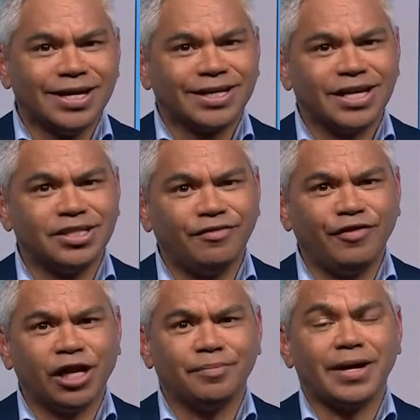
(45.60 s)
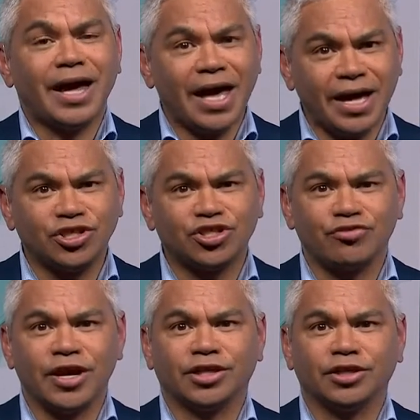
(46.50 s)
can develop and
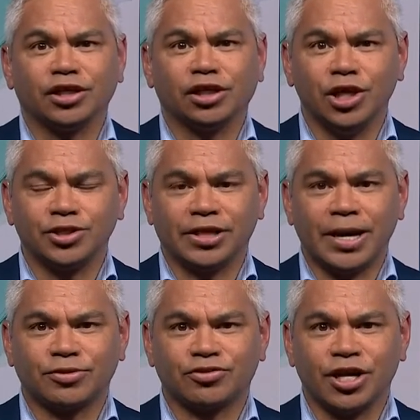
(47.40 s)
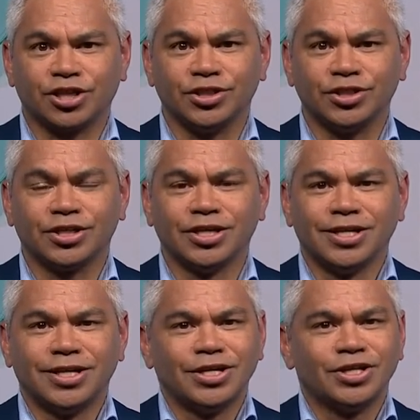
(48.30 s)
strengthen close the gap structures
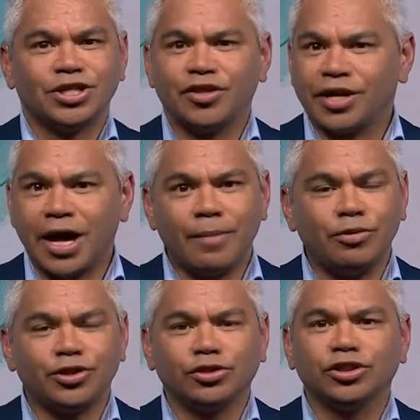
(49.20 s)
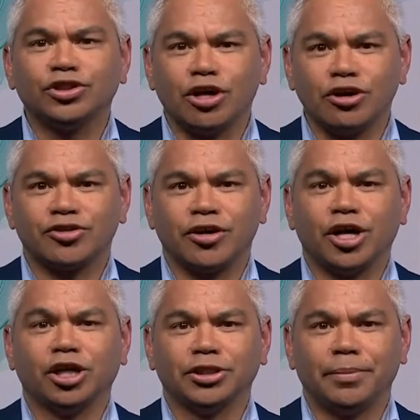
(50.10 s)
so that Aboriginal and Torres Strait
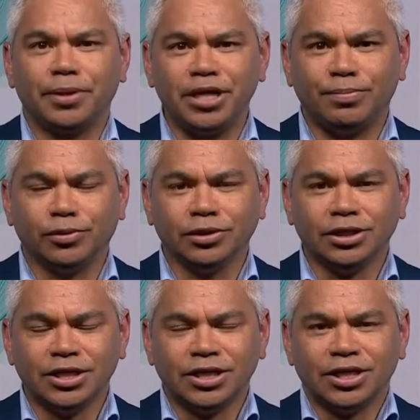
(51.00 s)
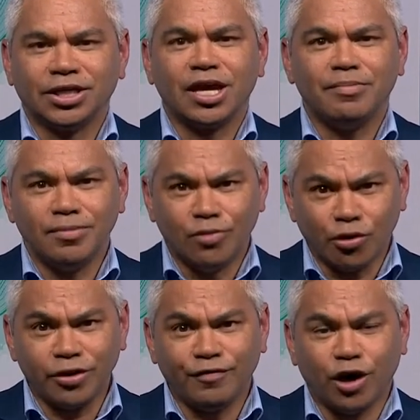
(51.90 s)
Islander people can be
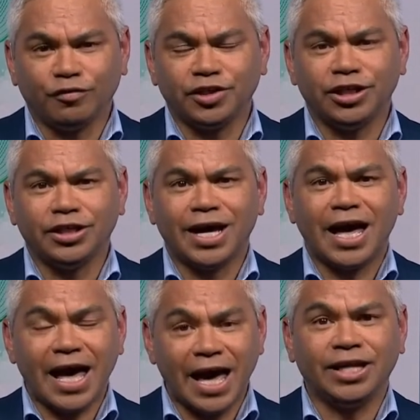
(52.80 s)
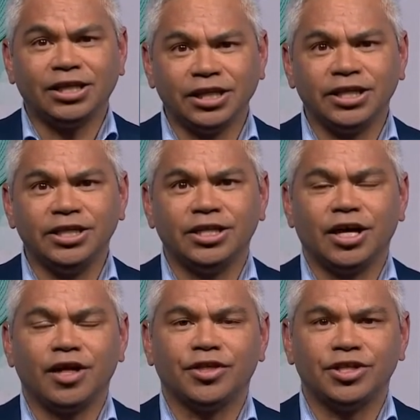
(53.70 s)
more involved in and lead
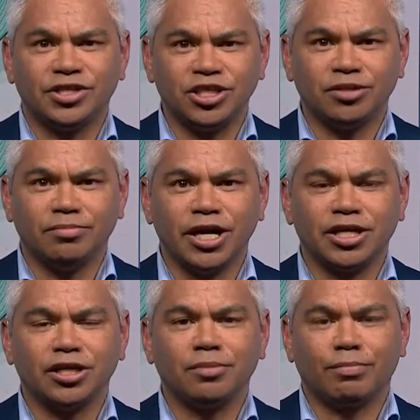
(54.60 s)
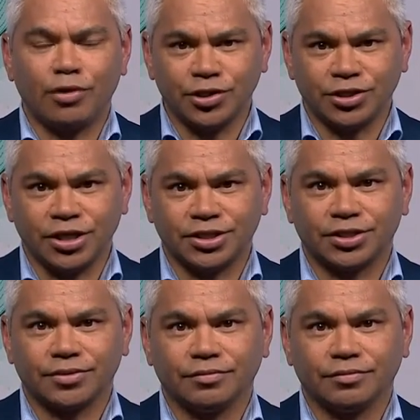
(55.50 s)
the decision-making process.